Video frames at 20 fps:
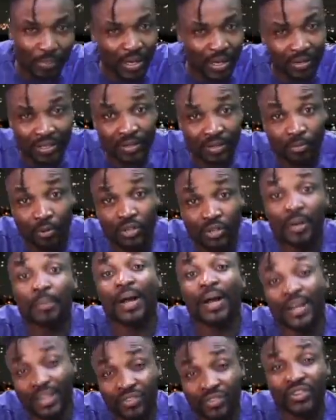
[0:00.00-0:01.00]
or be anybody,
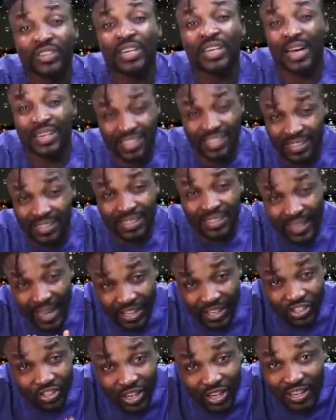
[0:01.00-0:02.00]
but they read them as a
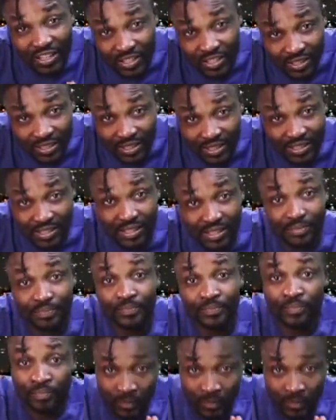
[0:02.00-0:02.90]
Nigerian citizen.